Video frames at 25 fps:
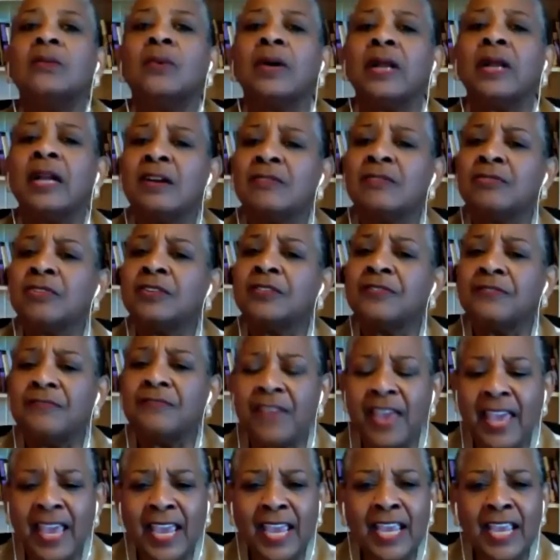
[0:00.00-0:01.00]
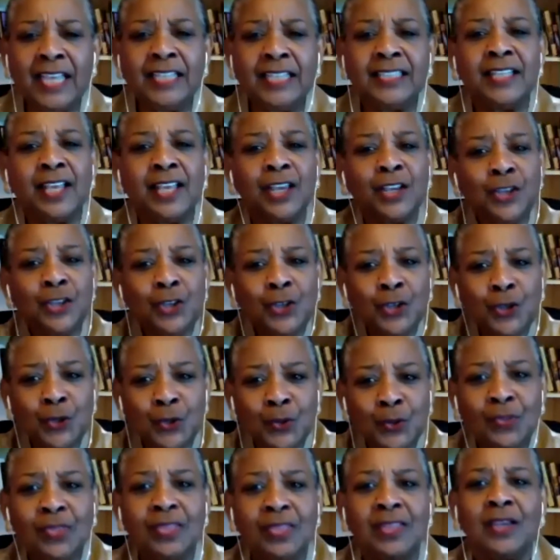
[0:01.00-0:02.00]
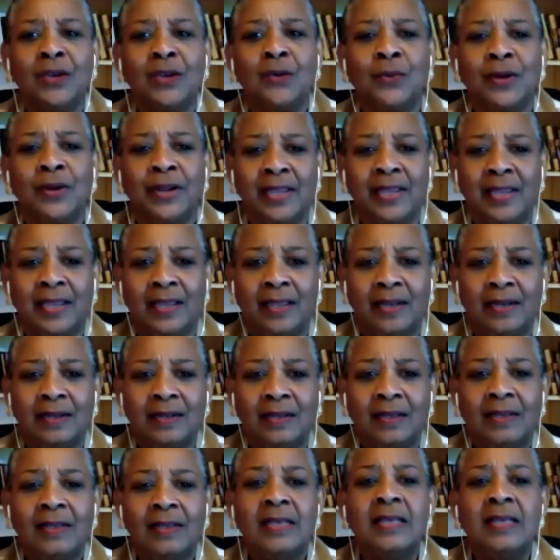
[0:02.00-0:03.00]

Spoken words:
Whatever phase that you think we're in,